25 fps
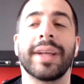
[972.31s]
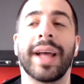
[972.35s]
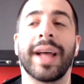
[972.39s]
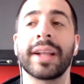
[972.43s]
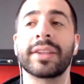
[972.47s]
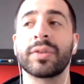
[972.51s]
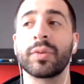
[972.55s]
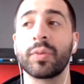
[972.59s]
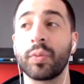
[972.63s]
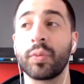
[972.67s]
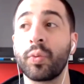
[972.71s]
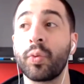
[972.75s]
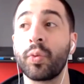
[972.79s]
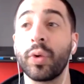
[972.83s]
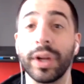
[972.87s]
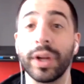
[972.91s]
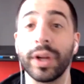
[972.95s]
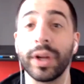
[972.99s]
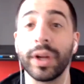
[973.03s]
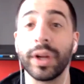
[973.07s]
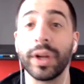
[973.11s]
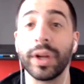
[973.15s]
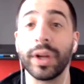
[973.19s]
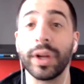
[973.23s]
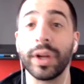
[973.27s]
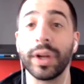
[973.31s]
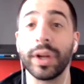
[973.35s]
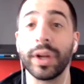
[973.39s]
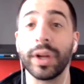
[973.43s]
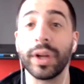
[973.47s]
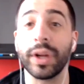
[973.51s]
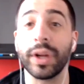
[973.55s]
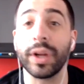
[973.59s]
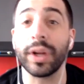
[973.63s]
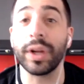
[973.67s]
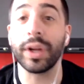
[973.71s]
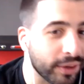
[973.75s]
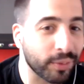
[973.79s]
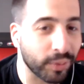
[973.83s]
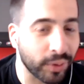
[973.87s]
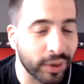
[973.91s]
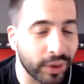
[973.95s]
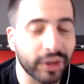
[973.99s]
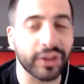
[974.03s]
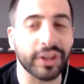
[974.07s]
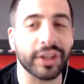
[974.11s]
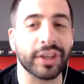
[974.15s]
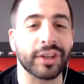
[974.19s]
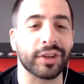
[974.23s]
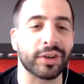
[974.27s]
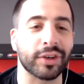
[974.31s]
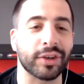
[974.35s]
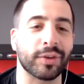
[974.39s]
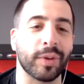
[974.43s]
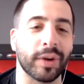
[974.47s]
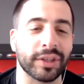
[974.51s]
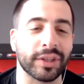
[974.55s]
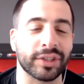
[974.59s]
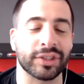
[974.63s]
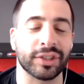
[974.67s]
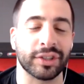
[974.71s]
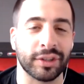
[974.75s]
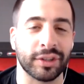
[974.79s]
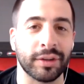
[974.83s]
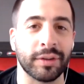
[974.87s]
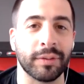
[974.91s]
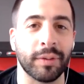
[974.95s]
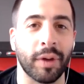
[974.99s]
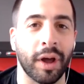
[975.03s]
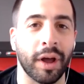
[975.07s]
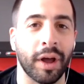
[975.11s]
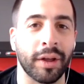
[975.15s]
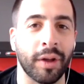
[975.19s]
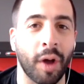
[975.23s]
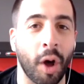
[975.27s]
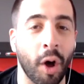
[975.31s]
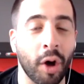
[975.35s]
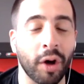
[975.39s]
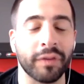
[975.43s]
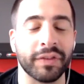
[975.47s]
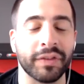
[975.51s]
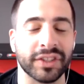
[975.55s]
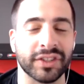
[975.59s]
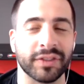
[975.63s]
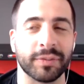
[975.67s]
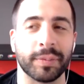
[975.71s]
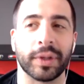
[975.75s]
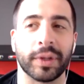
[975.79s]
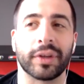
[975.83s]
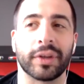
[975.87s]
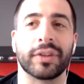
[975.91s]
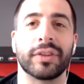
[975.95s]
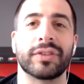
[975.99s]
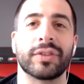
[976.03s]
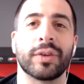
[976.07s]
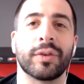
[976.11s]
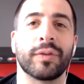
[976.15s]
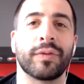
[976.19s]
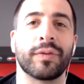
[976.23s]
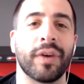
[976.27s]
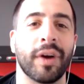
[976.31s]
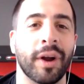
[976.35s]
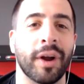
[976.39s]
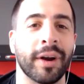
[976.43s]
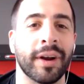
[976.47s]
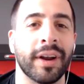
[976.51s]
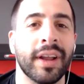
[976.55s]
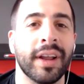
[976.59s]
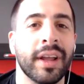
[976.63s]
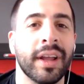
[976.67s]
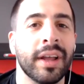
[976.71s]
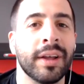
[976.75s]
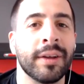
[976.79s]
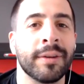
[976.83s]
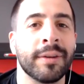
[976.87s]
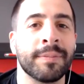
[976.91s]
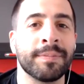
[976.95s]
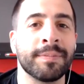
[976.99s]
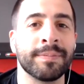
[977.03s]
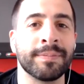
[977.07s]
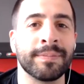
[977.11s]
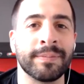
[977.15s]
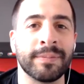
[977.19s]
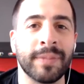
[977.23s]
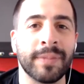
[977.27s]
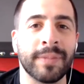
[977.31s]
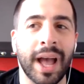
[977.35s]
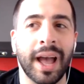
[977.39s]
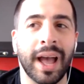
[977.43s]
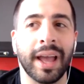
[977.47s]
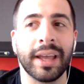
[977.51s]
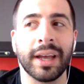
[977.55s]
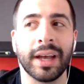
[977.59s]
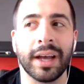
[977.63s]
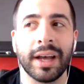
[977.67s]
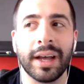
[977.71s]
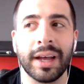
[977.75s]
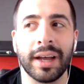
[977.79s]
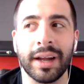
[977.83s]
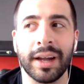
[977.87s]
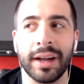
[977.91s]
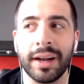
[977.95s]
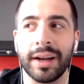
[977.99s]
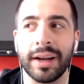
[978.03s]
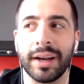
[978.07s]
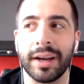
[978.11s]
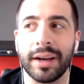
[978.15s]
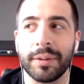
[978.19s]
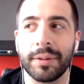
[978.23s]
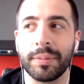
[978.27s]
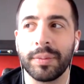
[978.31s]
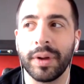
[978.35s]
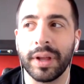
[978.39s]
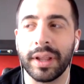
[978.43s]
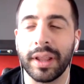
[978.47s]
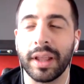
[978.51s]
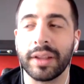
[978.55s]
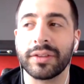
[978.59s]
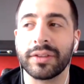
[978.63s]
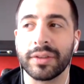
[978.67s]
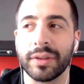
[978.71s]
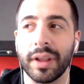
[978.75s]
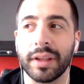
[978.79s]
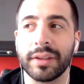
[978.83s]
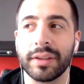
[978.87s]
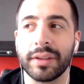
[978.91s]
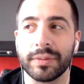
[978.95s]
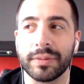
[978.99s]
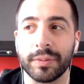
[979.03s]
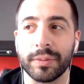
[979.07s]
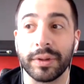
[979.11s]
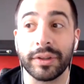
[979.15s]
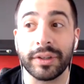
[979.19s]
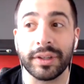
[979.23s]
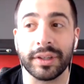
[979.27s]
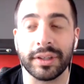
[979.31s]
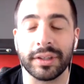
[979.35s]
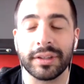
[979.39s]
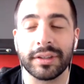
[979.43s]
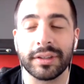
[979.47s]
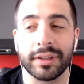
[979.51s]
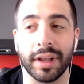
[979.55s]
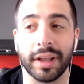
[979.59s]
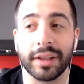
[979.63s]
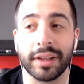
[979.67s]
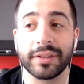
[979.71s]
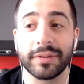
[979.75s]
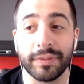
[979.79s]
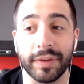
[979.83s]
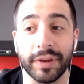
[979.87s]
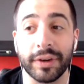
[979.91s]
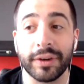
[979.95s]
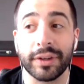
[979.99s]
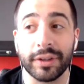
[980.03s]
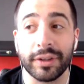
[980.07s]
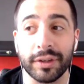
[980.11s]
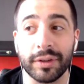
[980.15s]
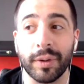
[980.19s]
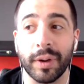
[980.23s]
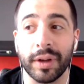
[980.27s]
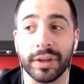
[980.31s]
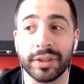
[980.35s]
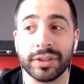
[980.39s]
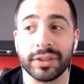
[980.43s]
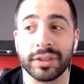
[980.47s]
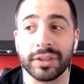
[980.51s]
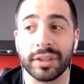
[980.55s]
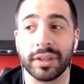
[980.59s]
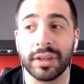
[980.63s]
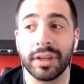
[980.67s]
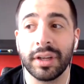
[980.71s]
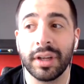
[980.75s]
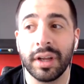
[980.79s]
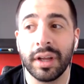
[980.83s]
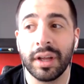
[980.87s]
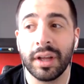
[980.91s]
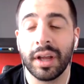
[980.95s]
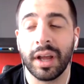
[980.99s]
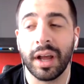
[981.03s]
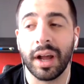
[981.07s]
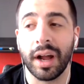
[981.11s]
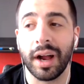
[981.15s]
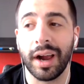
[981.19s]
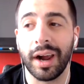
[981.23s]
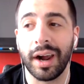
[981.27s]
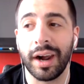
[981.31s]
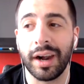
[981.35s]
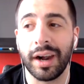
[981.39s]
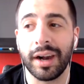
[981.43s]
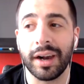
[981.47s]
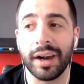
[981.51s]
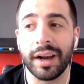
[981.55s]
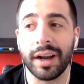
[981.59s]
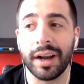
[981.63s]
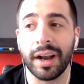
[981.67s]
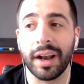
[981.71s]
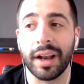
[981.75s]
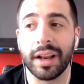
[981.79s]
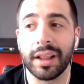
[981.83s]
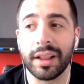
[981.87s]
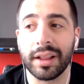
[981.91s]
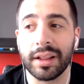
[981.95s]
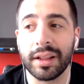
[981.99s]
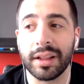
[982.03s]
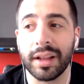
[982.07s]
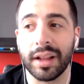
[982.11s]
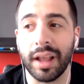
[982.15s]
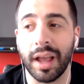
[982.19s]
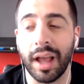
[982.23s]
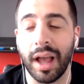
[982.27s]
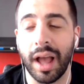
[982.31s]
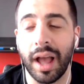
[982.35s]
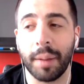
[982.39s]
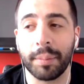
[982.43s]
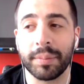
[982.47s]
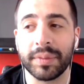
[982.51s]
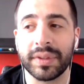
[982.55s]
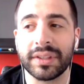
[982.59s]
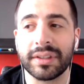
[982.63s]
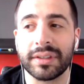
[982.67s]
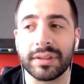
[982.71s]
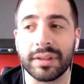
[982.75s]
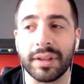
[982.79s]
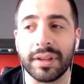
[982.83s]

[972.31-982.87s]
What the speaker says: that's a really, really, really good question. All of these have been good so far. Wow, that's a very good question. I'm